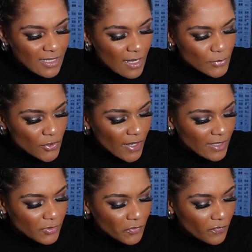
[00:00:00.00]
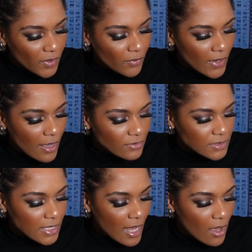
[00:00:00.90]
I'm trying to figure
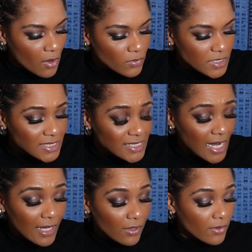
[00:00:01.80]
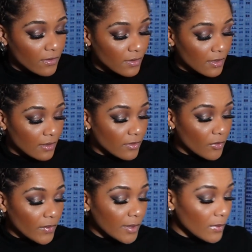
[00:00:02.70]
out how to style the
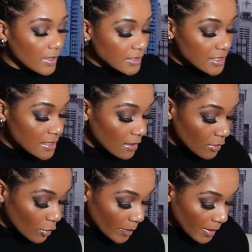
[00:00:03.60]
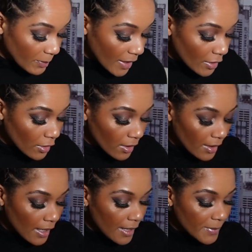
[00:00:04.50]
gray one just a little bit better
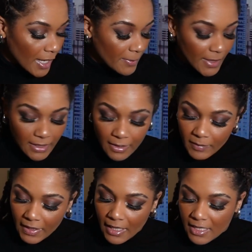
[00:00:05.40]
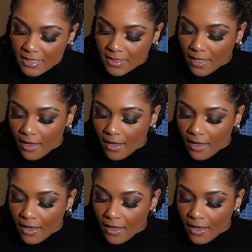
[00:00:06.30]
in my opinion because